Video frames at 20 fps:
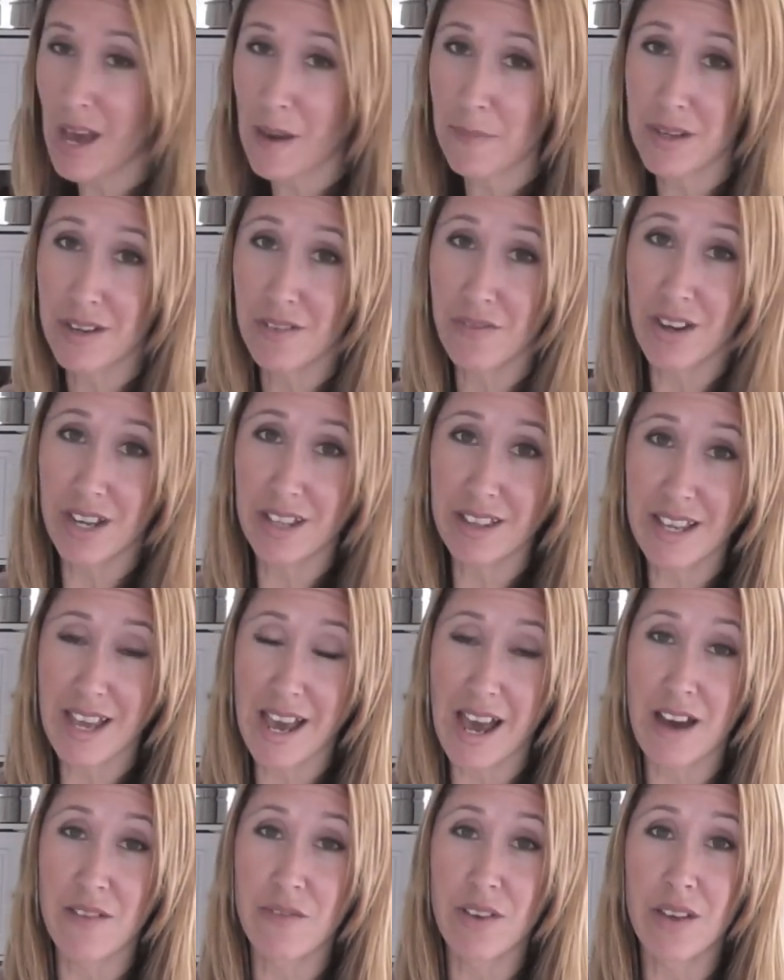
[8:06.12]
happy to finally
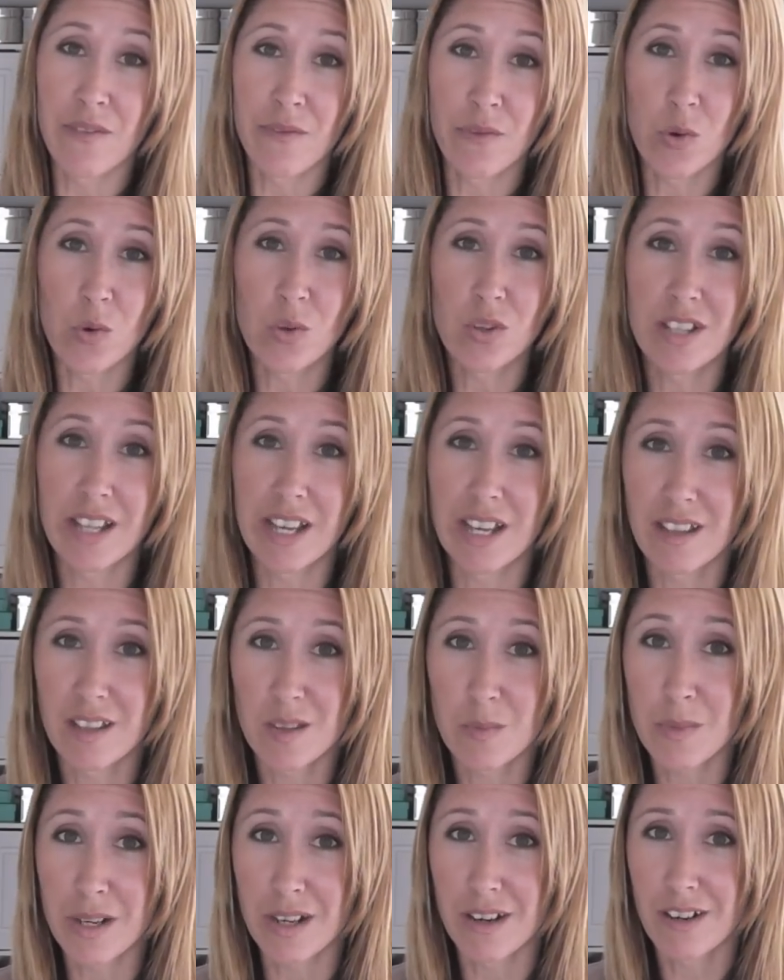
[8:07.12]
have a full
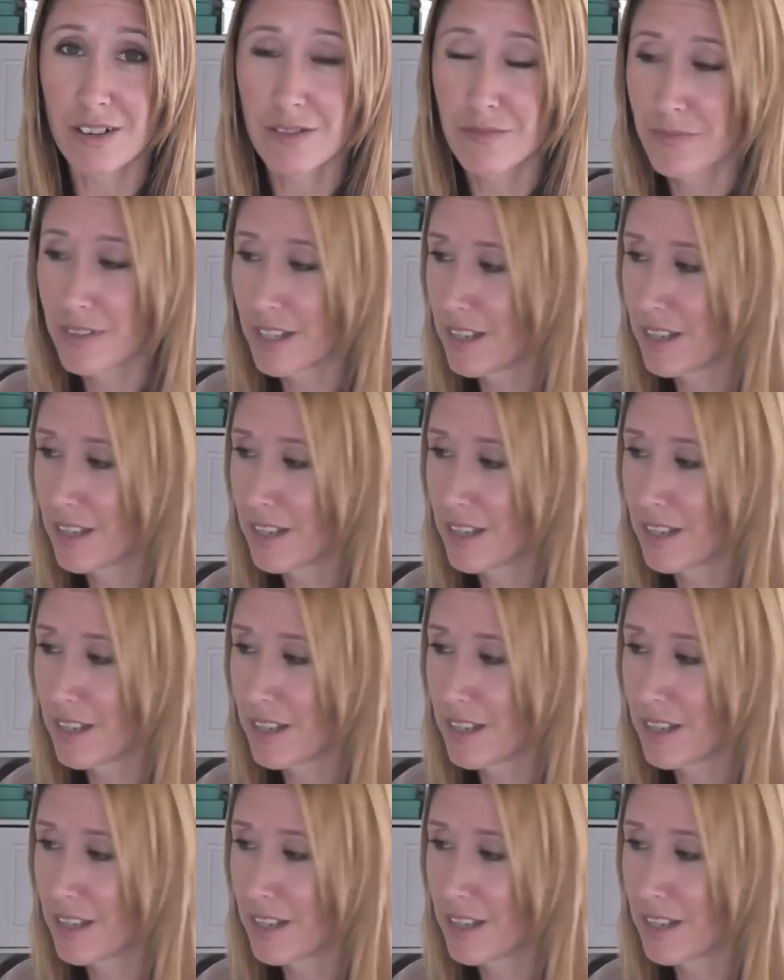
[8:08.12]
length mirror.